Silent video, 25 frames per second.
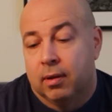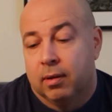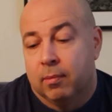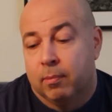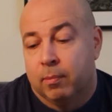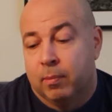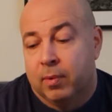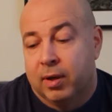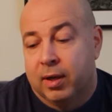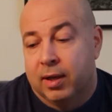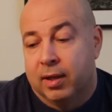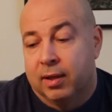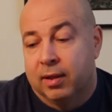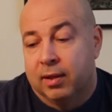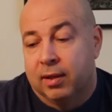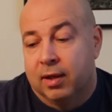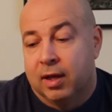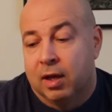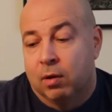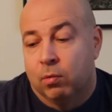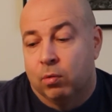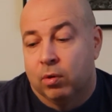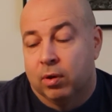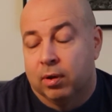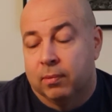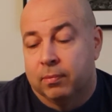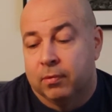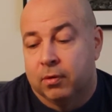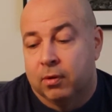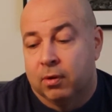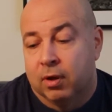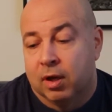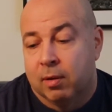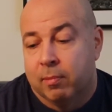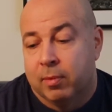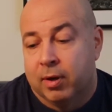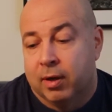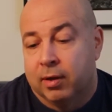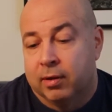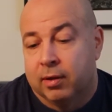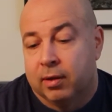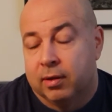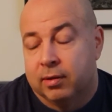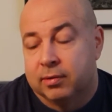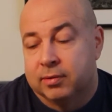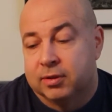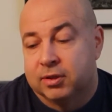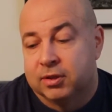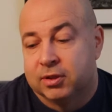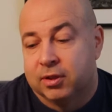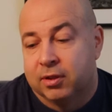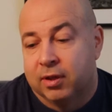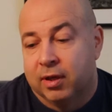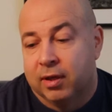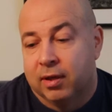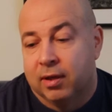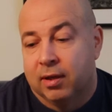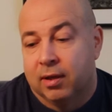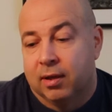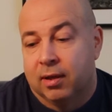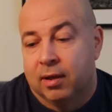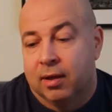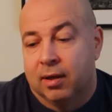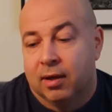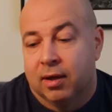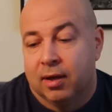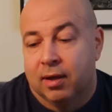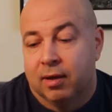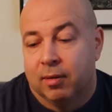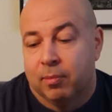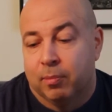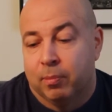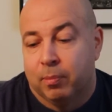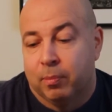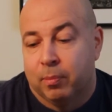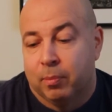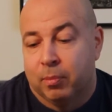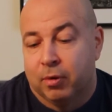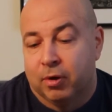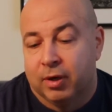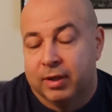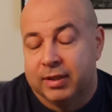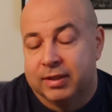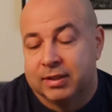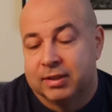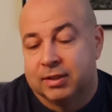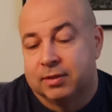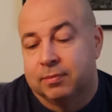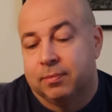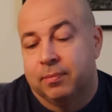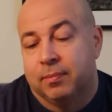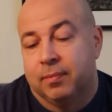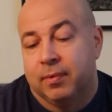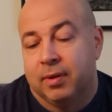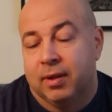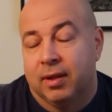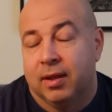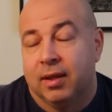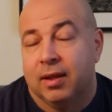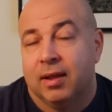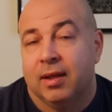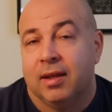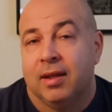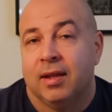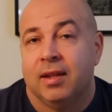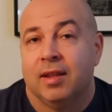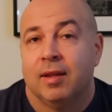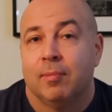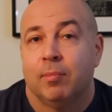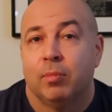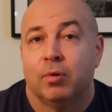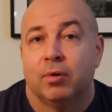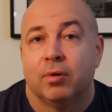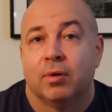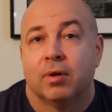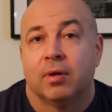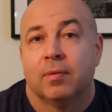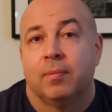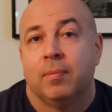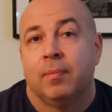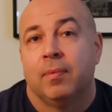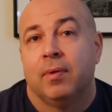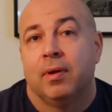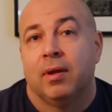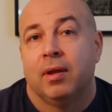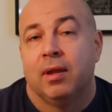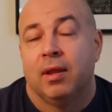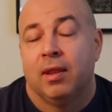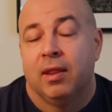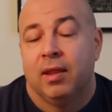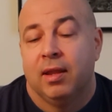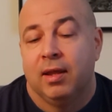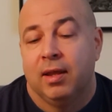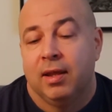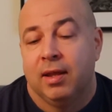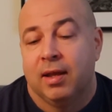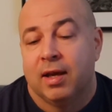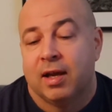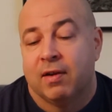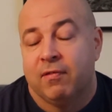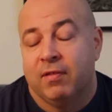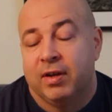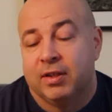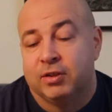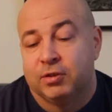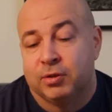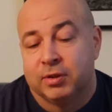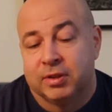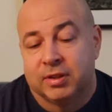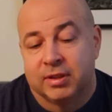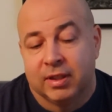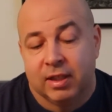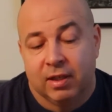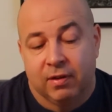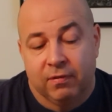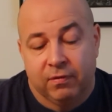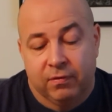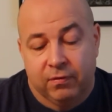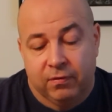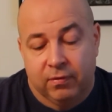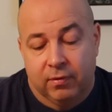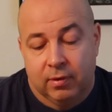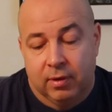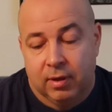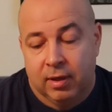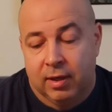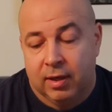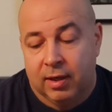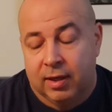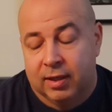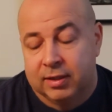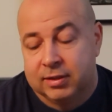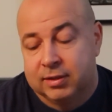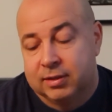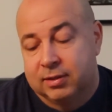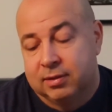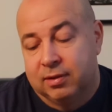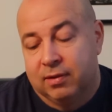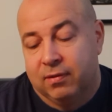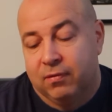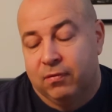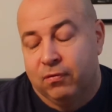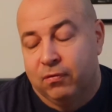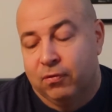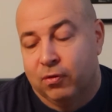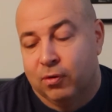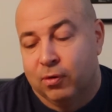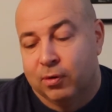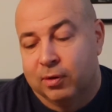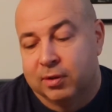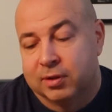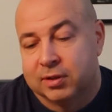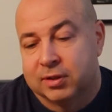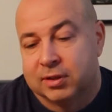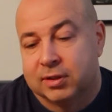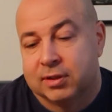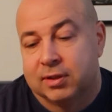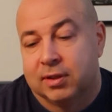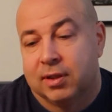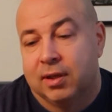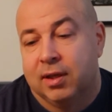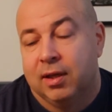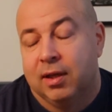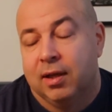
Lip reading: but I will talk about certain points in the book. The adventure itself does focus